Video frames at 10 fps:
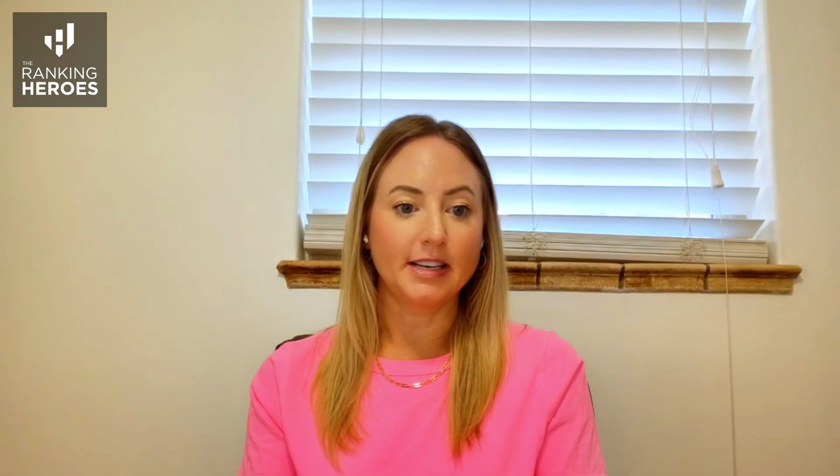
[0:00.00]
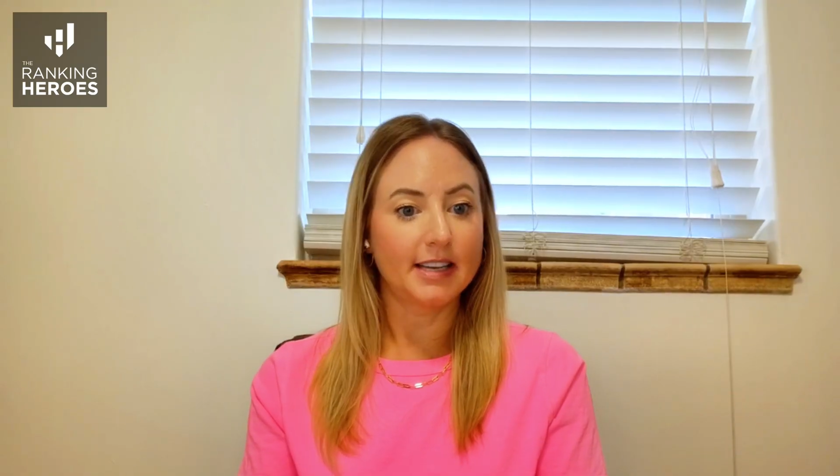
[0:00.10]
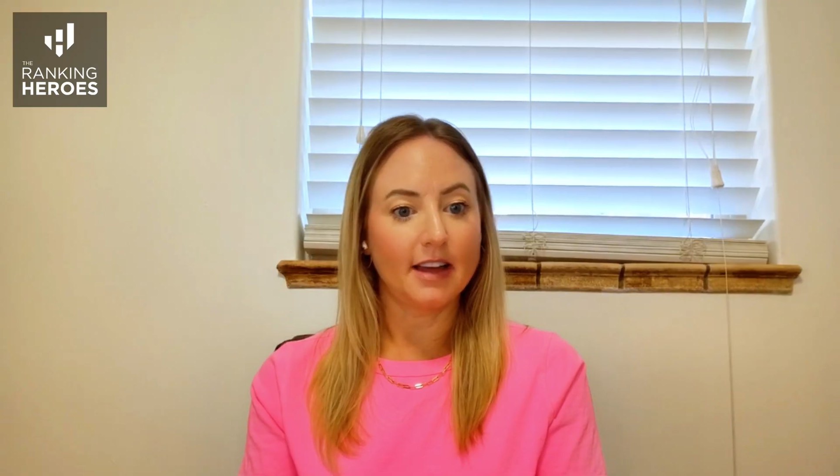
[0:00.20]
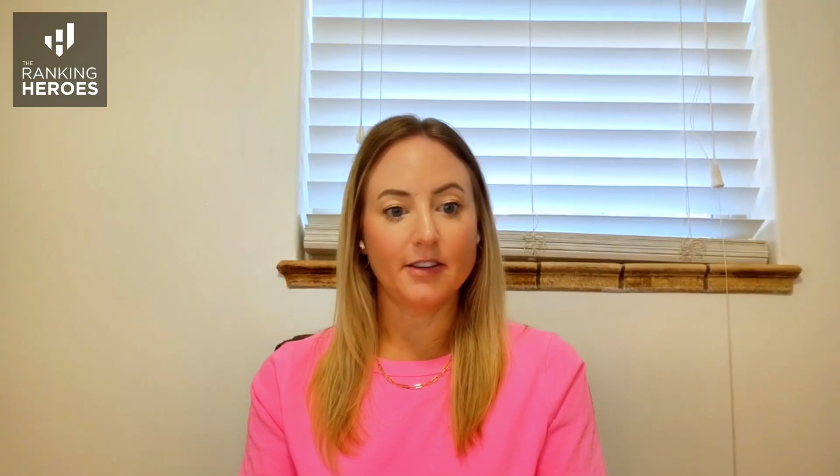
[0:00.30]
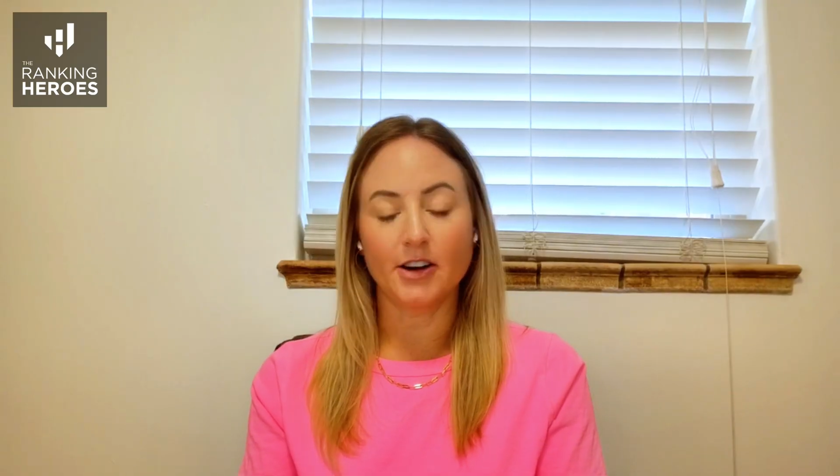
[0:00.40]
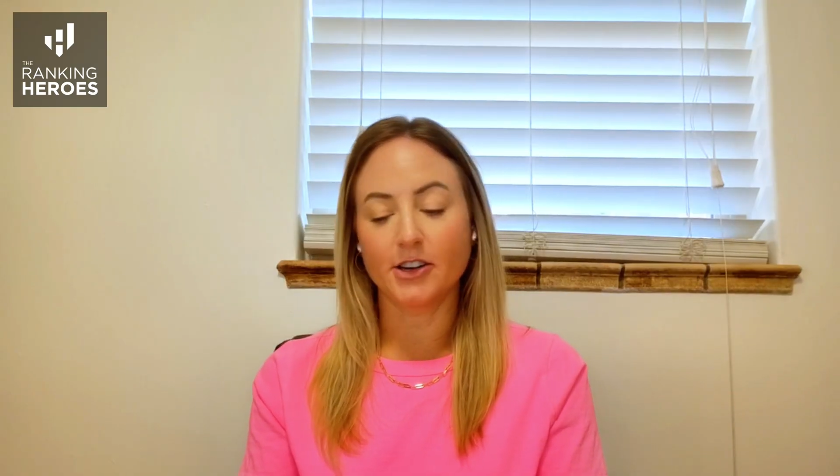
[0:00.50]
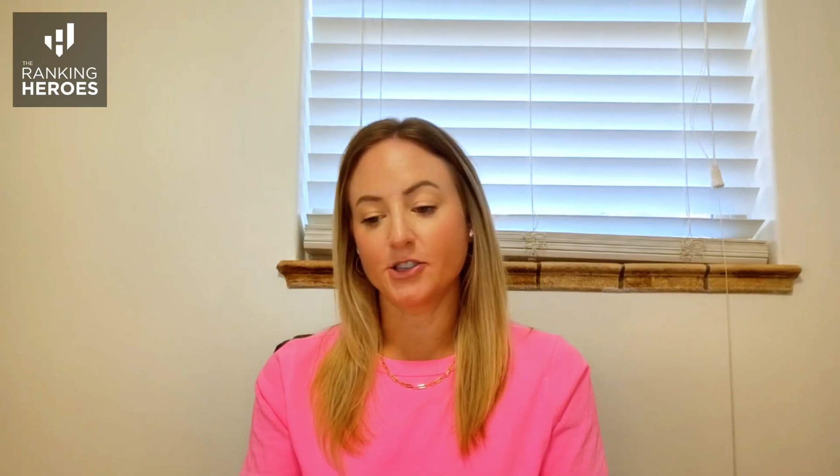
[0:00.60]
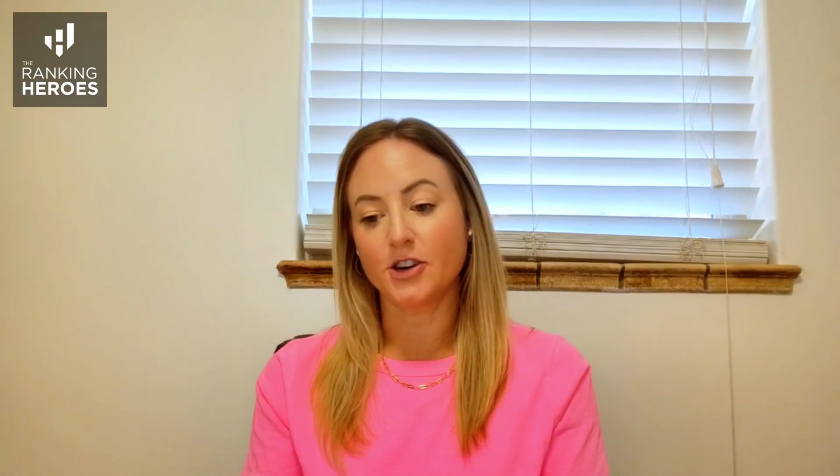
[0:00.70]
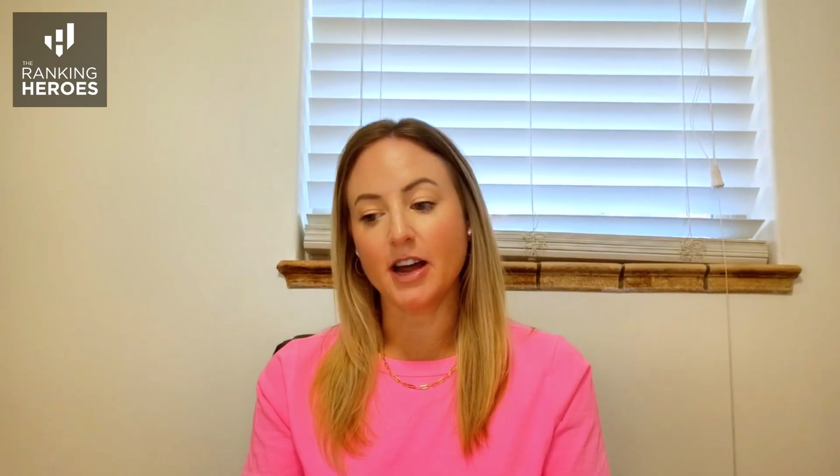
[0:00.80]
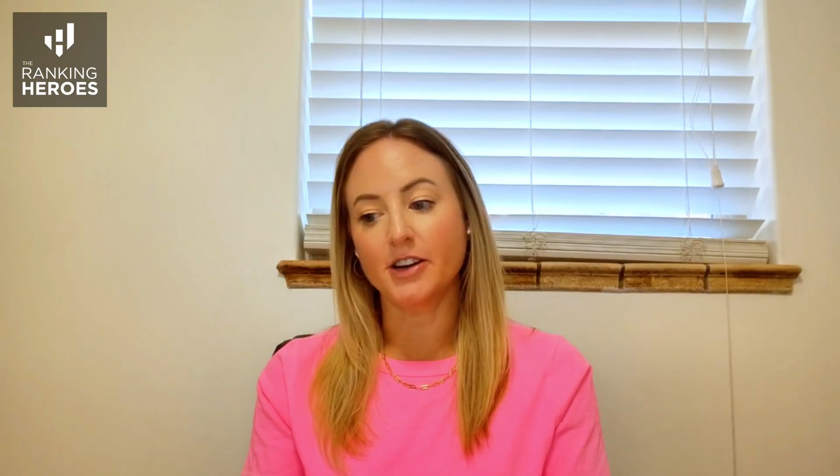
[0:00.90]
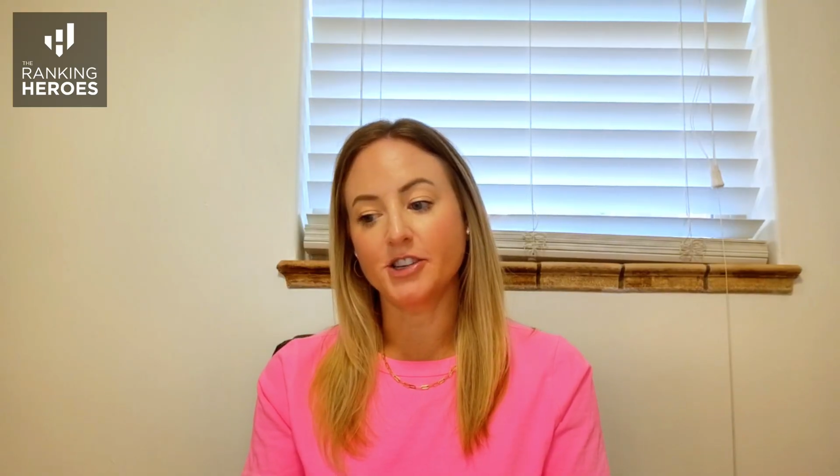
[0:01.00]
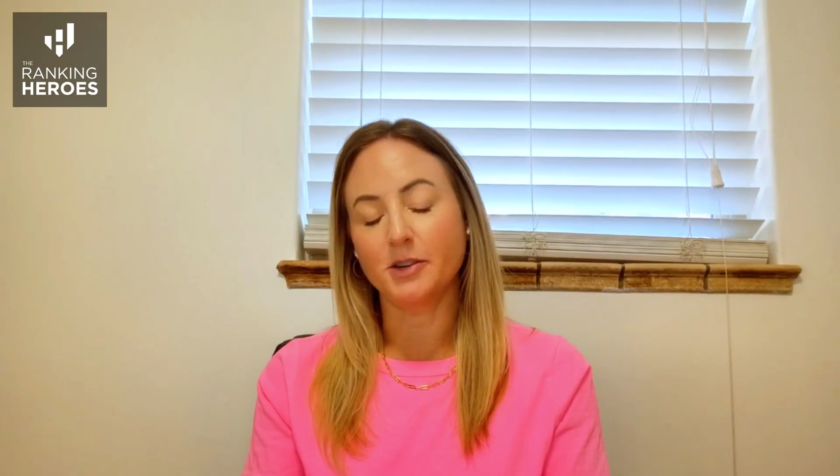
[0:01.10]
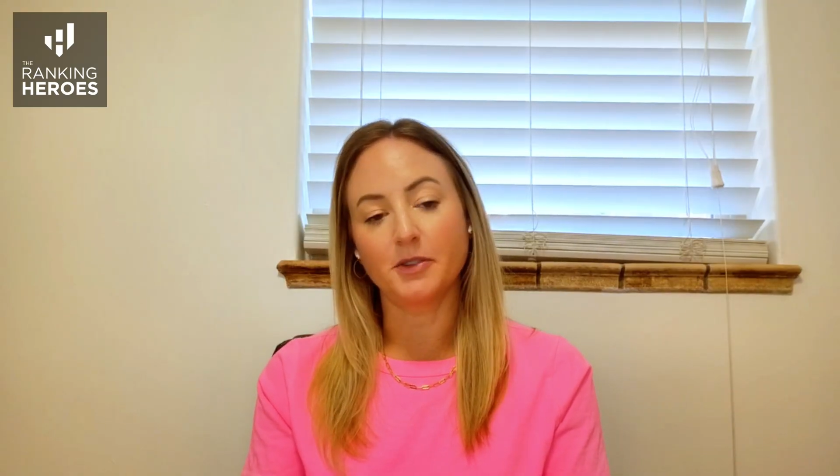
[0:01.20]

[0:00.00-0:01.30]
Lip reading: together a strategy